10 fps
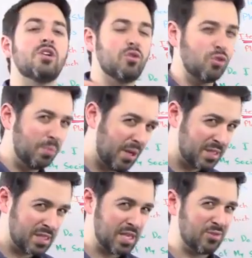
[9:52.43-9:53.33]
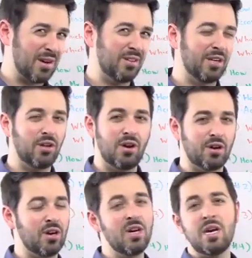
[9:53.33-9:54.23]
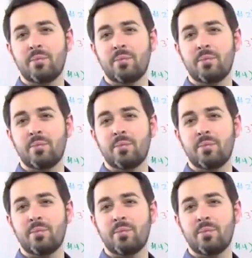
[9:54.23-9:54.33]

Google Plus stays around a little longer,